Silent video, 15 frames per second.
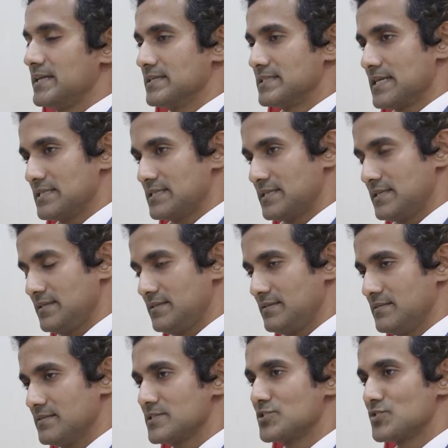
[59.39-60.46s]

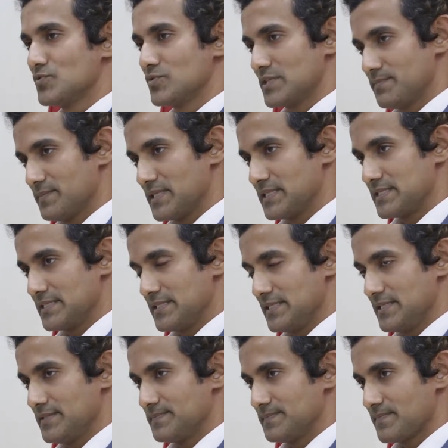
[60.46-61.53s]
assessing
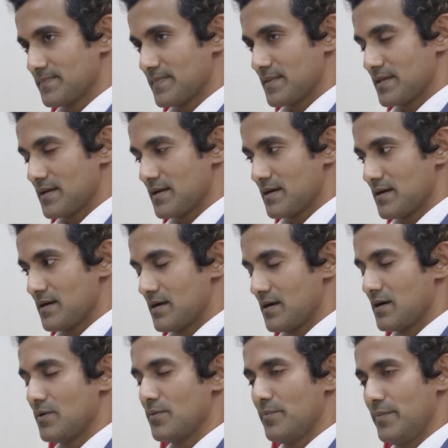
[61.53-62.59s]
suitability,
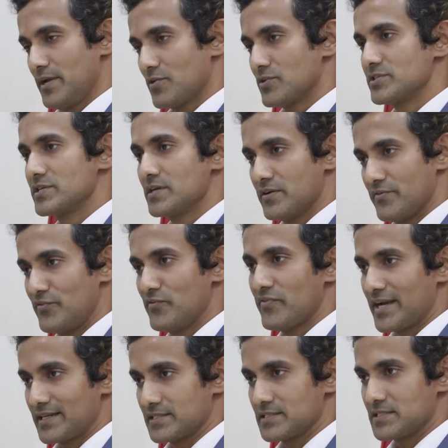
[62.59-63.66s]
we consider a few
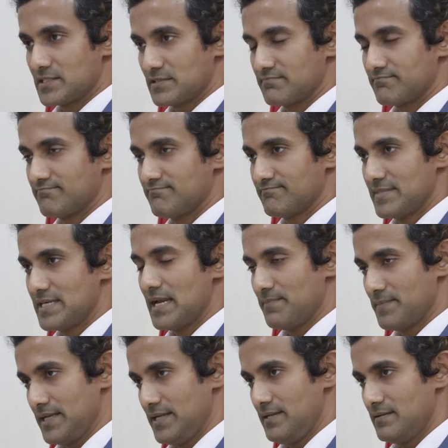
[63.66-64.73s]
factors,
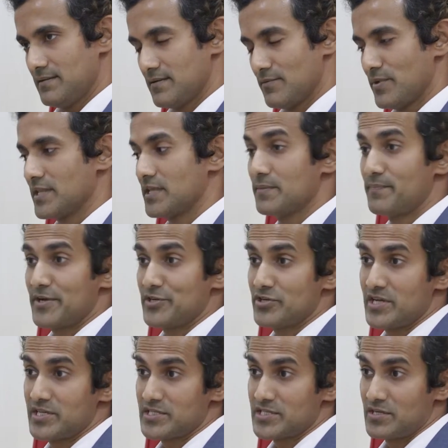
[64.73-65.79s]
namely whether the patient
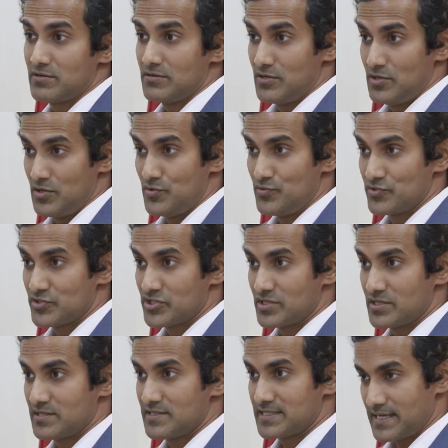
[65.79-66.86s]
has loose
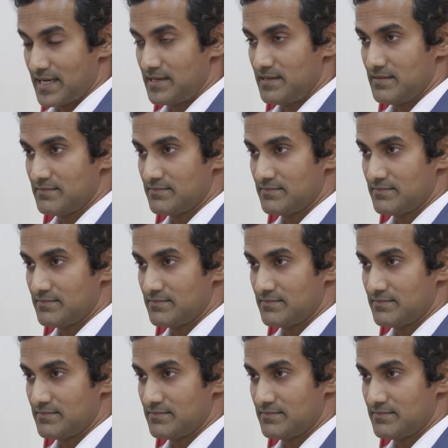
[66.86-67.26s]
skin,